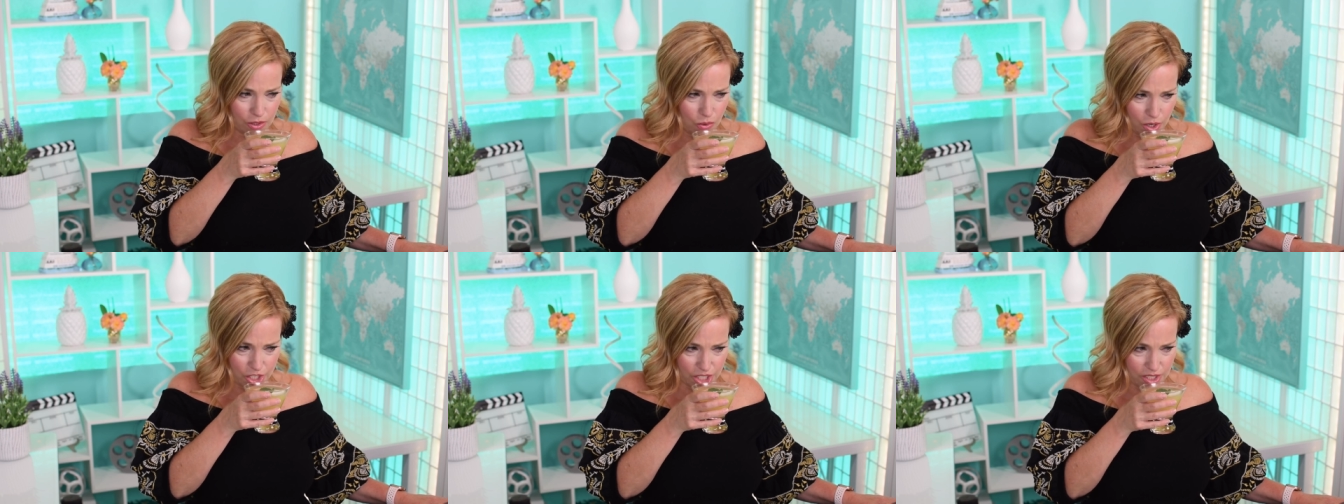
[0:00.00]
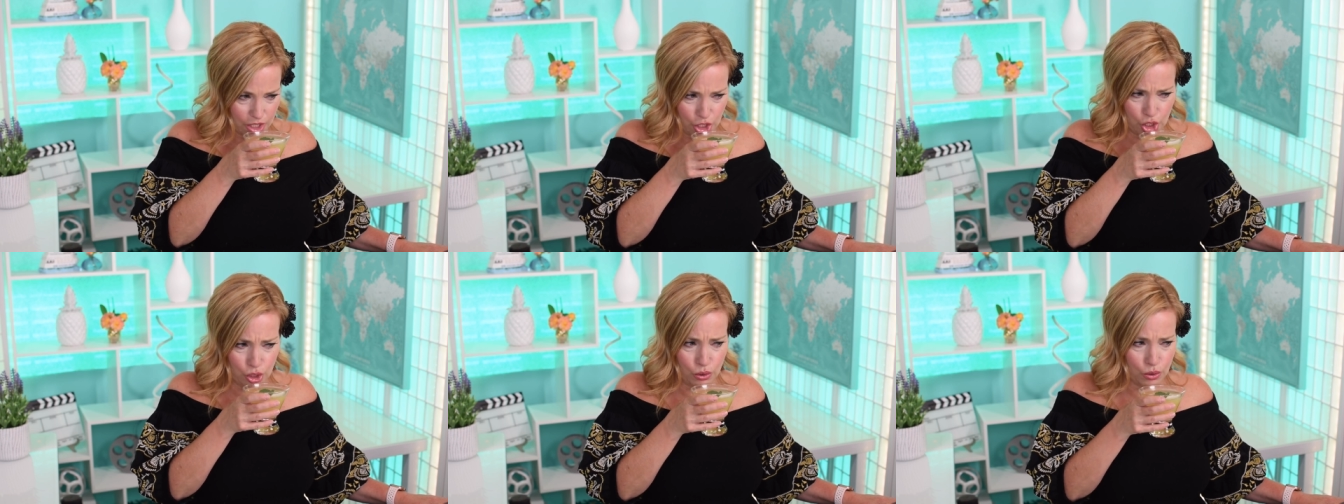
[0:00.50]
Gorgeous,
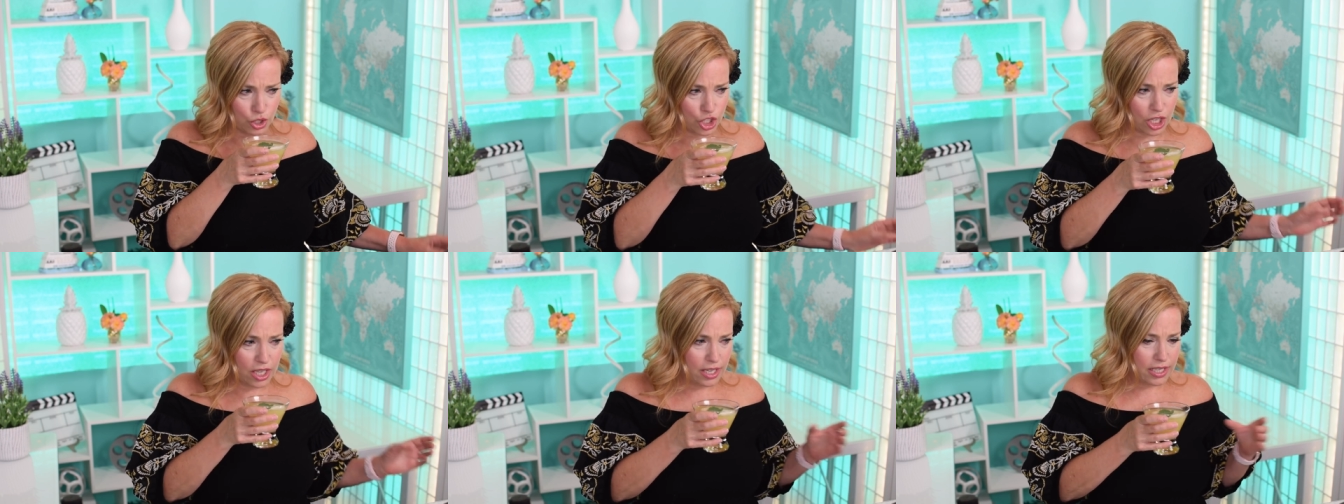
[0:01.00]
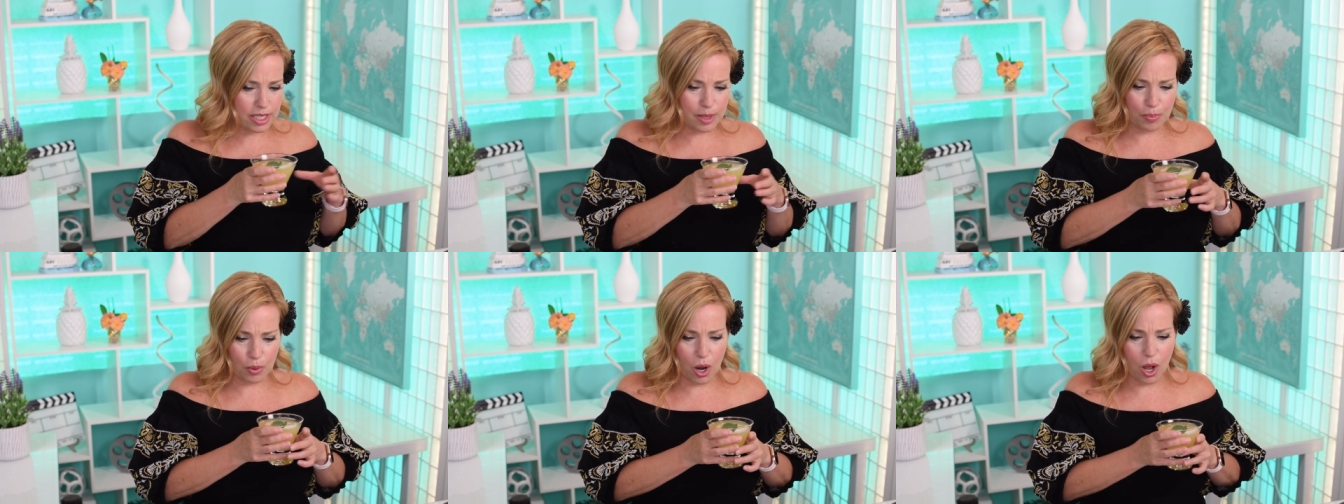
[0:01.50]
huge,
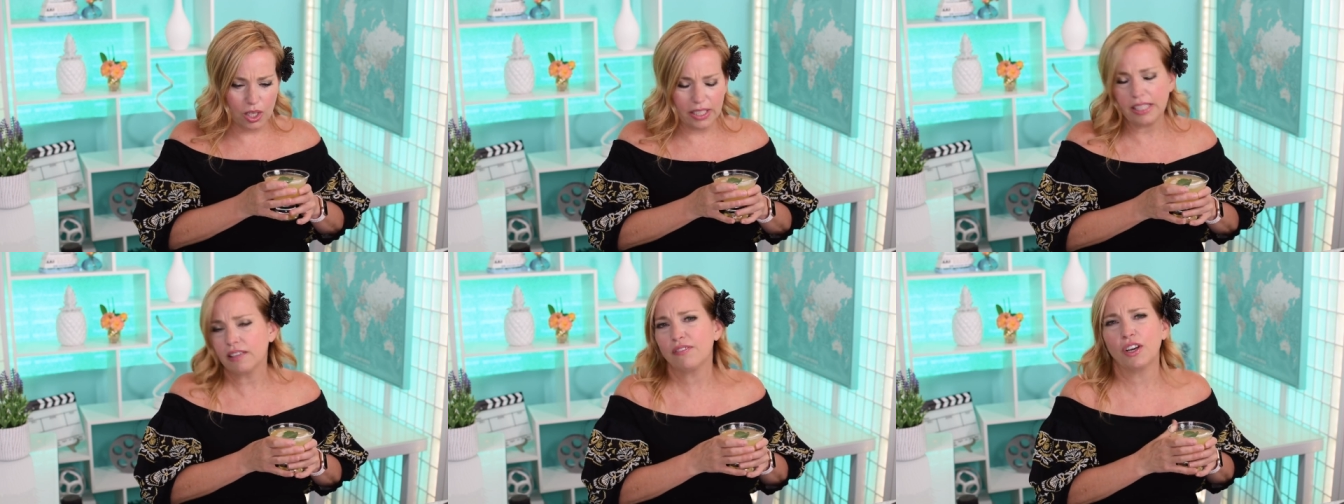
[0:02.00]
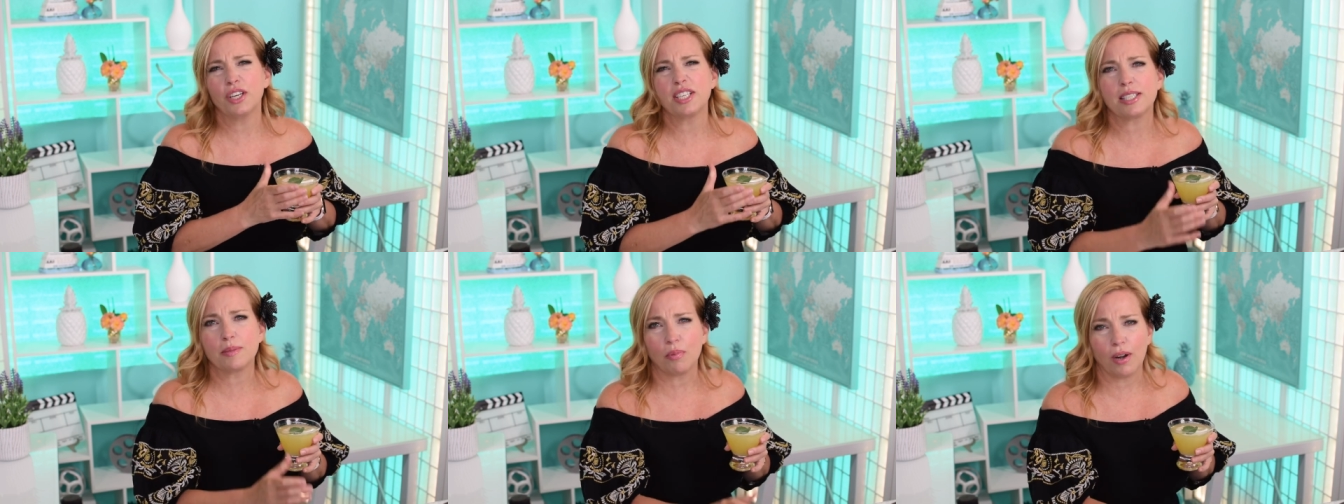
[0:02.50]
sprawling, very
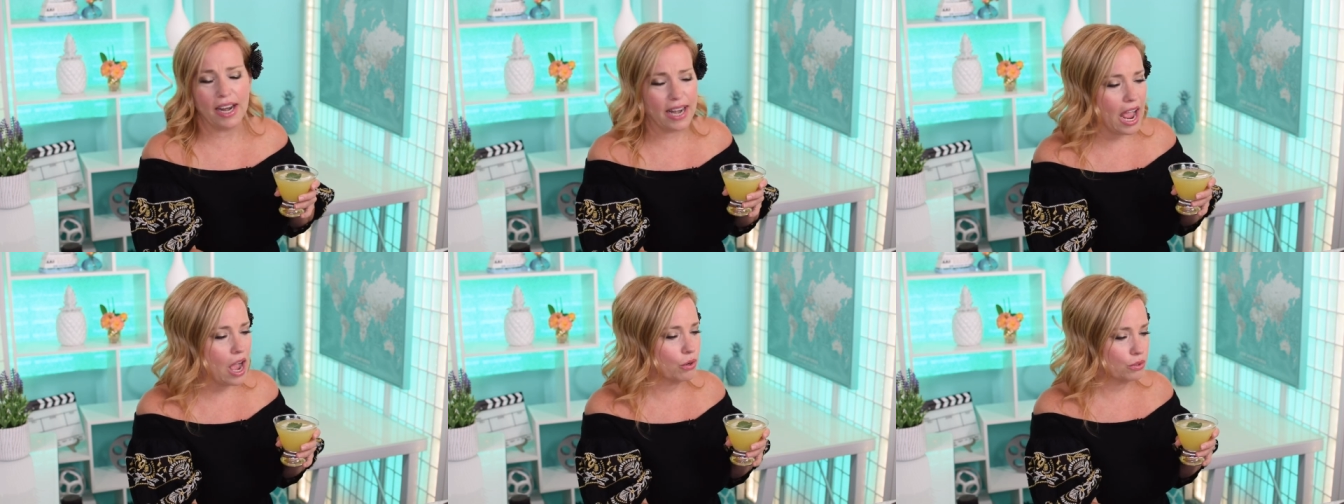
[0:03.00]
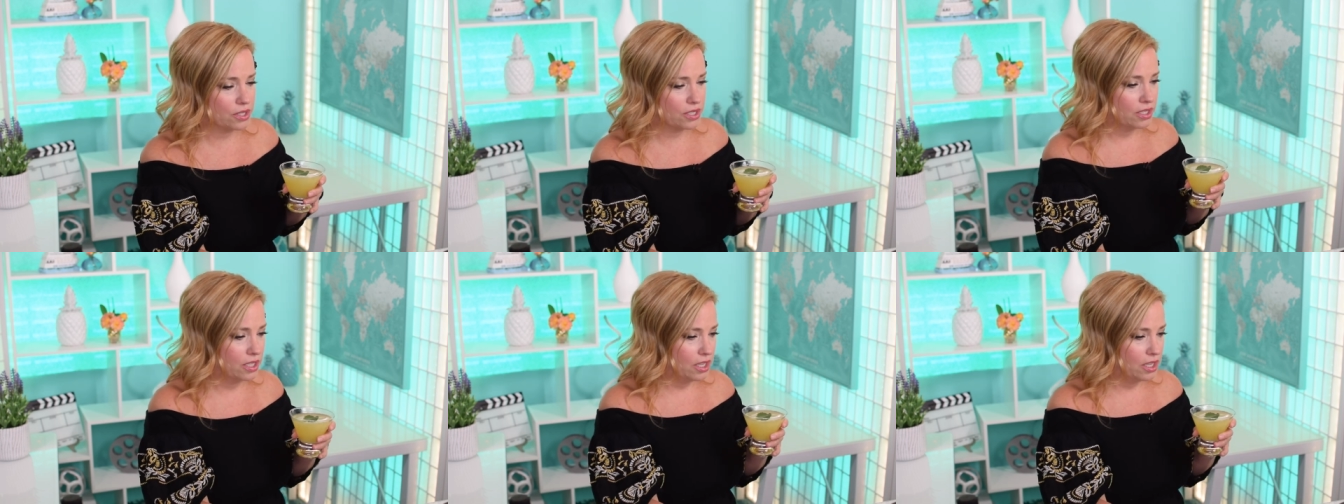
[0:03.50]
spread out